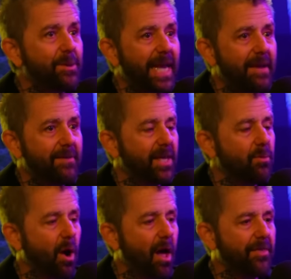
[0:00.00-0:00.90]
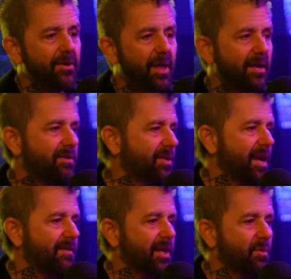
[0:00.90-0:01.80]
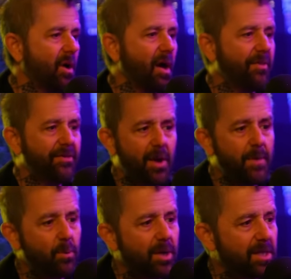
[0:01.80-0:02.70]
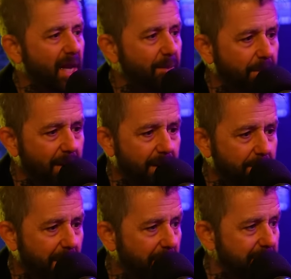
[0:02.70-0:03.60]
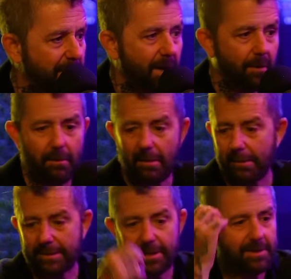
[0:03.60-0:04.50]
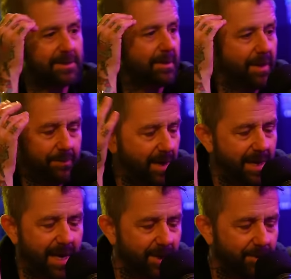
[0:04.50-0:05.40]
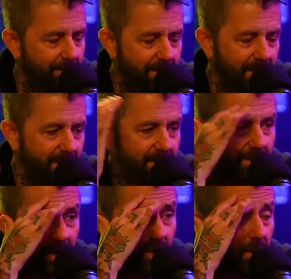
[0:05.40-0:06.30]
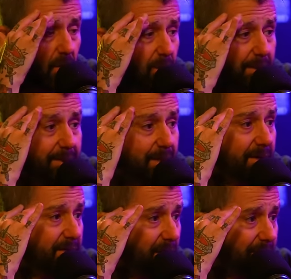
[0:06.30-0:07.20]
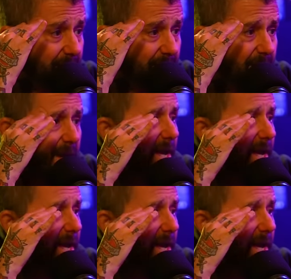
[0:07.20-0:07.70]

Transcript: David Lee Roth, and you're like, David Lee Roth, tell me what it's like playing in Paris. Well, let me tell you something. I'm, I can't do an imitation. It's like, well, let me tell you something.